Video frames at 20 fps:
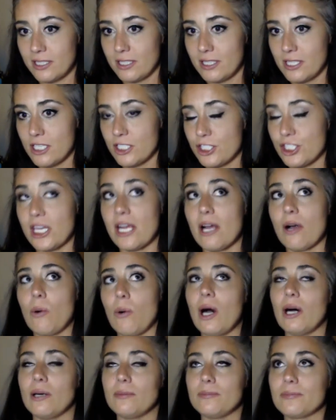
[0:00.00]
Mm-hmm.
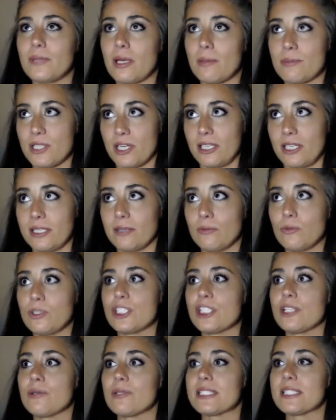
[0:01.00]
Well, I'm sorry. When
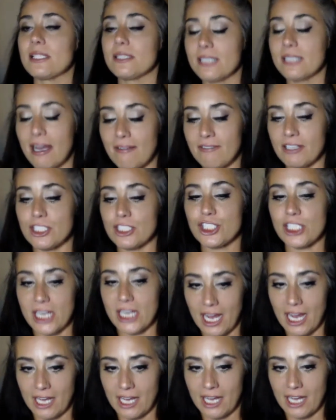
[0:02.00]
she was 11, she
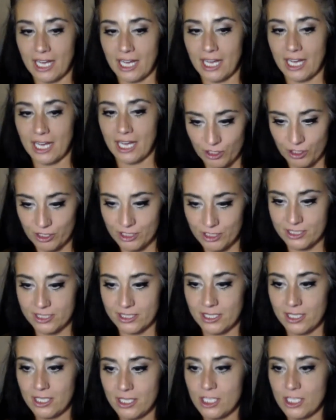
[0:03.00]
had her first.